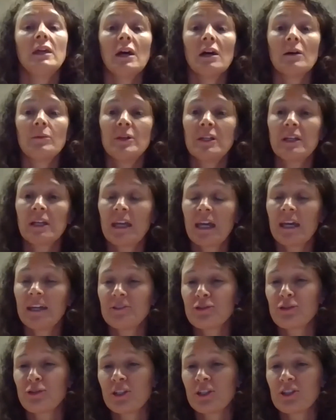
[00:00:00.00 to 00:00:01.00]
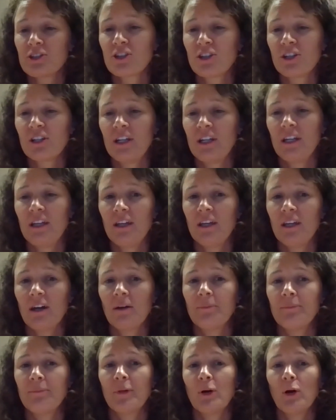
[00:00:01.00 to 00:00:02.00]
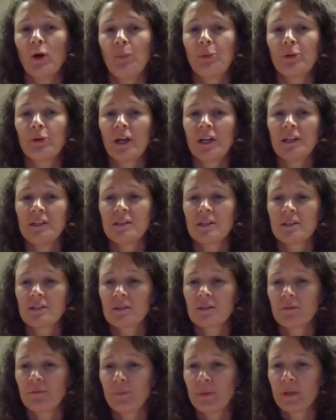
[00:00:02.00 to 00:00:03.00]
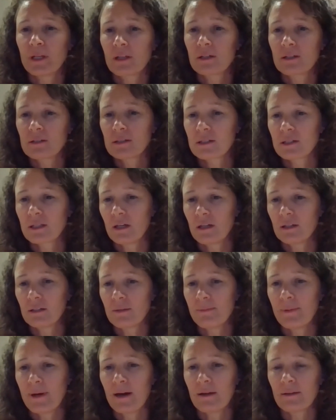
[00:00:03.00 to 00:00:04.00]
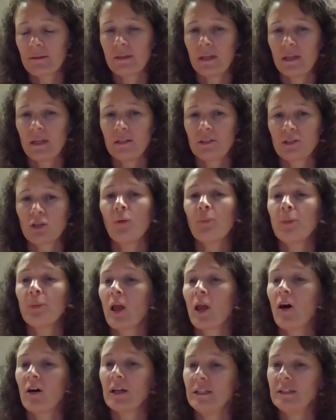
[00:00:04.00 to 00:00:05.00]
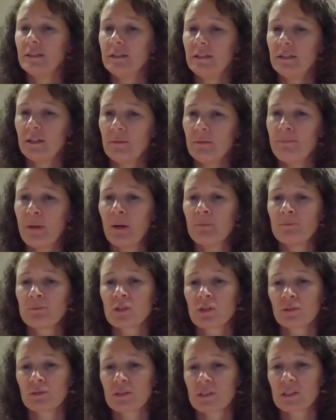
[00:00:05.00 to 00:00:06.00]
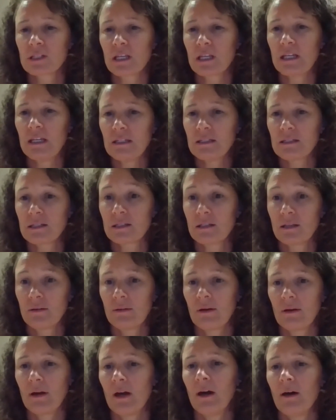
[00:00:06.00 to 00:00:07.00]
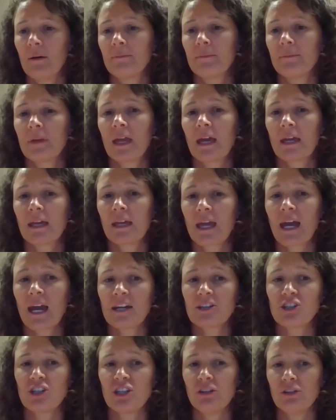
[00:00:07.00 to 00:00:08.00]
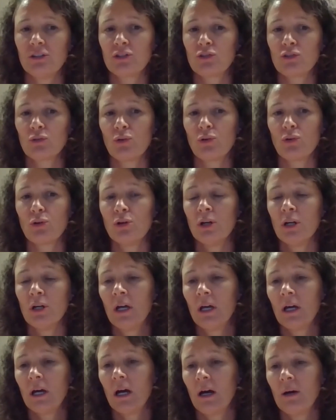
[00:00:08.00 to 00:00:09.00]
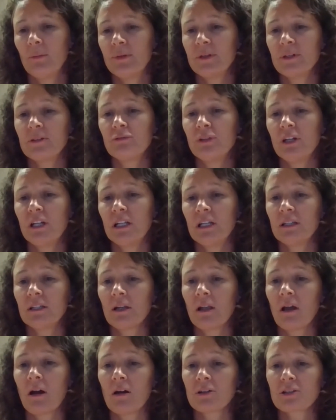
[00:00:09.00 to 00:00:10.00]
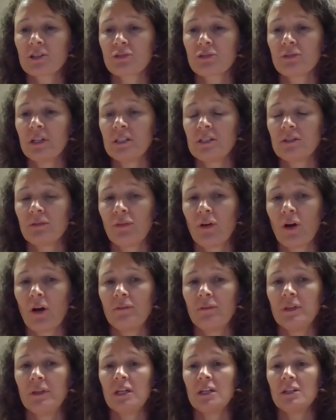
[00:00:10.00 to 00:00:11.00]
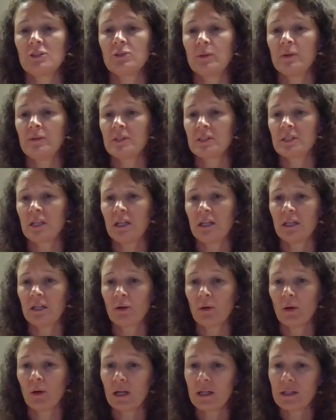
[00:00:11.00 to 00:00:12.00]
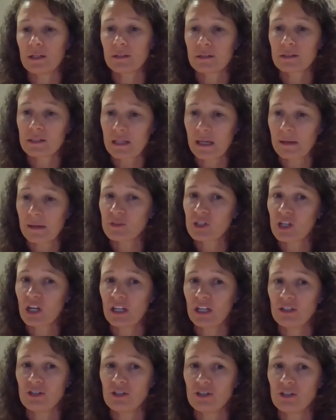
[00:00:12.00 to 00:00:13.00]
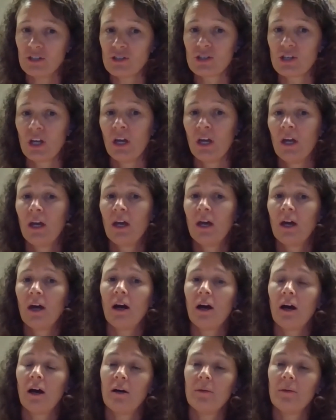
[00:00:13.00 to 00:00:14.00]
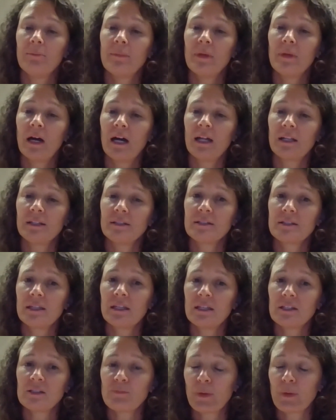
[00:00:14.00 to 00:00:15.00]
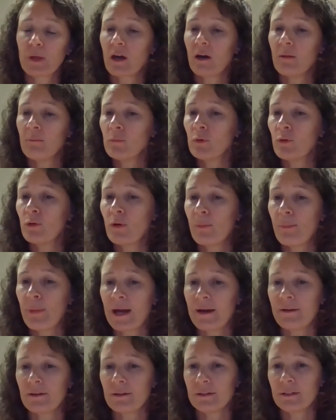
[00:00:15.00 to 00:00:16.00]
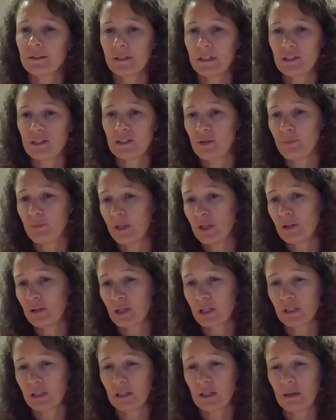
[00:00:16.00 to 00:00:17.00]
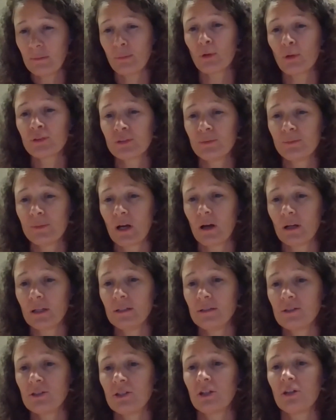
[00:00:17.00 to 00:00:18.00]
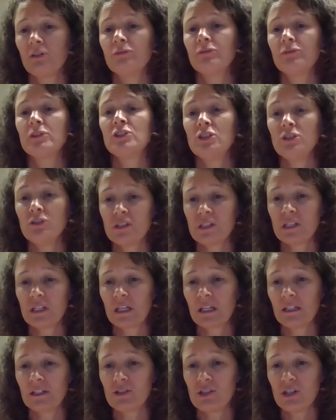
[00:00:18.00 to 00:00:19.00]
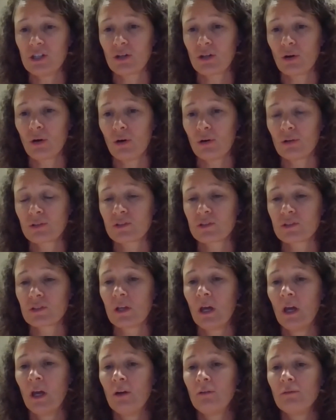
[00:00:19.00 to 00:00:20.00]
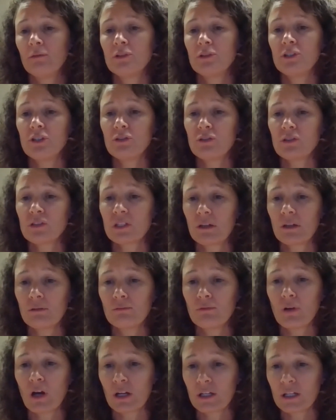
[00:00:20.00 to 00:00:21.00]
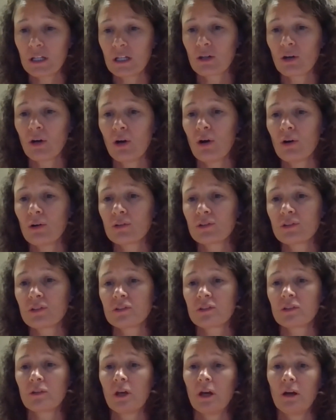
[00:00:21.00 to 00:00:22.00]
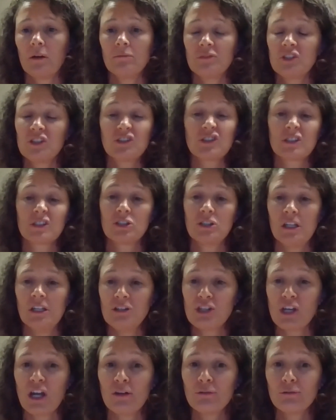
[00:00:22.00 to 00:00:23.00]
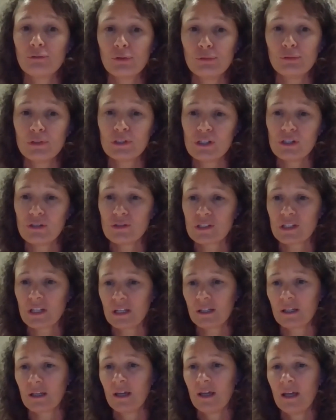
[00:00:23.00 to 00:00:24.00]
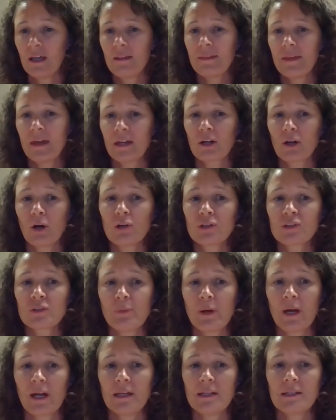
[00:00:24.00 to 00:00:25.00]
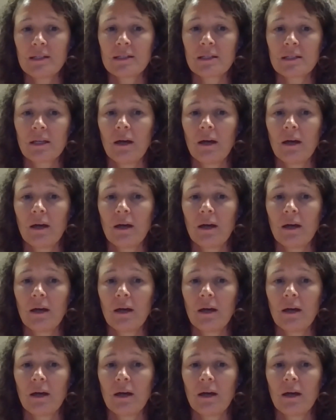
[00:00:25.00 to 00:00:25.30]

I mean, again, traditionally, operators have been concerned about the top line, bums on seats, getting cash in the door. But really, in the last 3 to 5 years, we've seen quite a step change, and it's become more apparent that they should be looking at their bottom lines, reducing energy costs, reducing running costs, just in general, reducing their cost base.